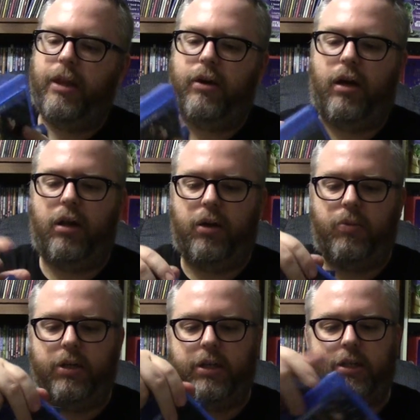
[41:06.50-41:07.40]
glad they're not all
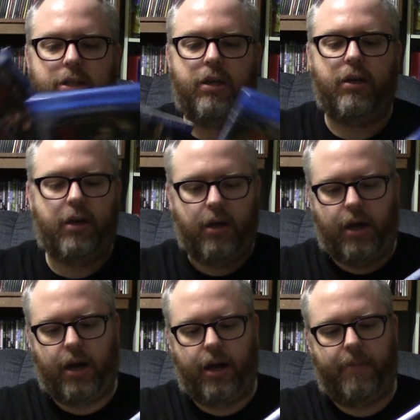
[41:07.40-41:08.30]
on one disc.
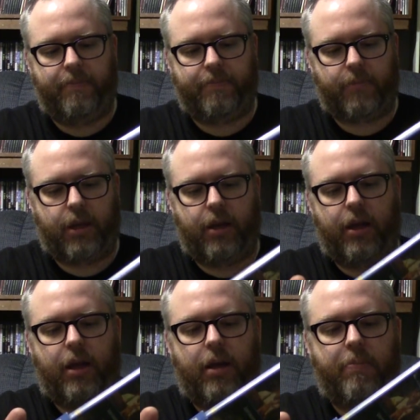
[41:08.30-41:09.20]
Um,
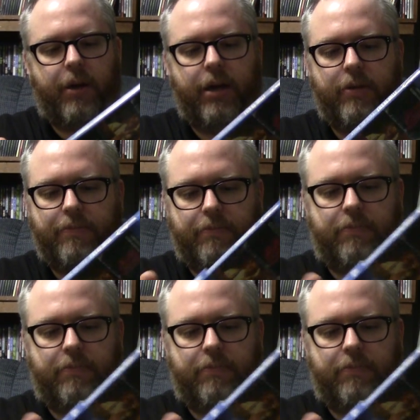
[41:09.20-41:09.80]
but